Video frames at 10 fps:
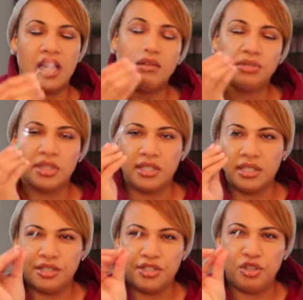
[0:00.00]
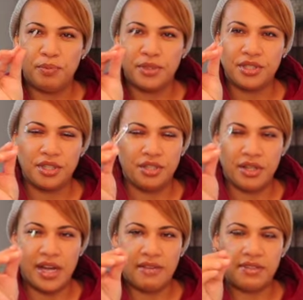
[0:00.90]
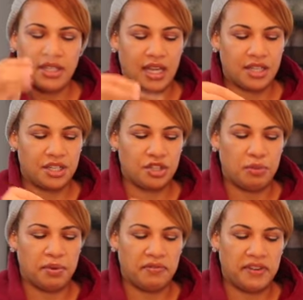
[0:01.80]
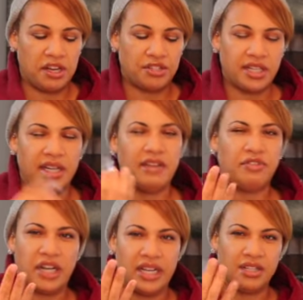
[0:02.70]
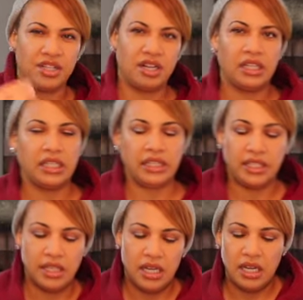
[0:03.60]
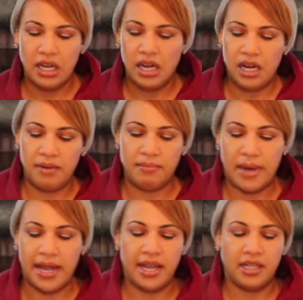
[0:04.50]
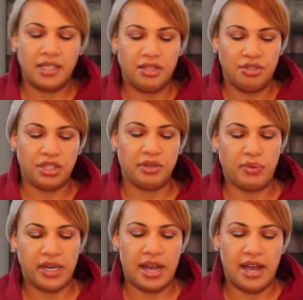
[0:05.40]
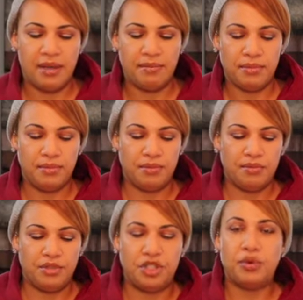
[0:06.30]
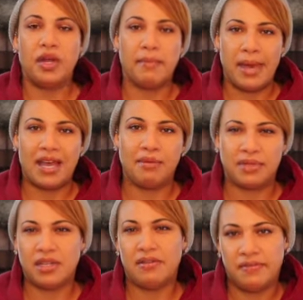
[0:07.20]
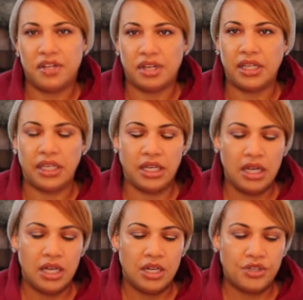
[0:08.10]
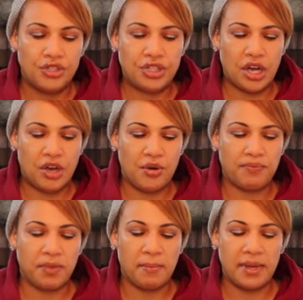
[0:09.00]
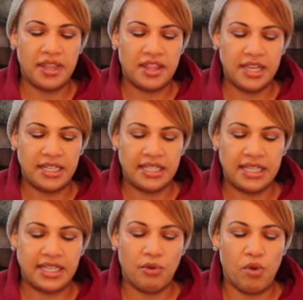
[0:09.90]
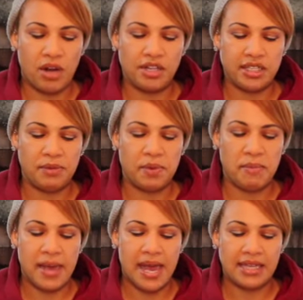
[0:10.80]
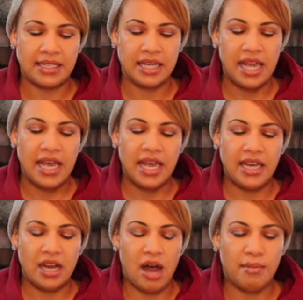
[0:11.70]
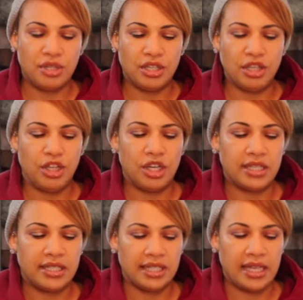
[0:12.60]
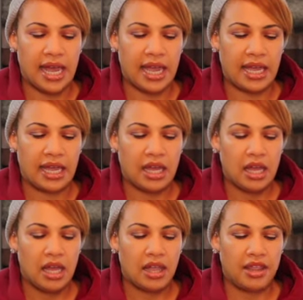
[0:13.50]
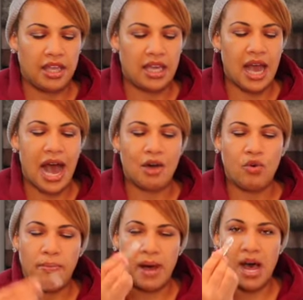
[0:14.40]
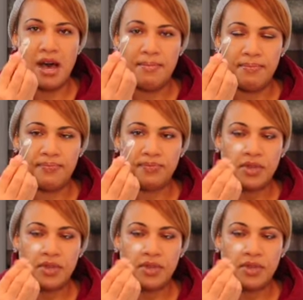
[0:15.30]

comes with this little scooper so you don't have to like scoop your fingers in it if your hands aren't clean. My hands, usually when I'm doing makeup stuff, they're clean. So, but this is a water sleeping mask. It almost looks like the Aqua Bomb.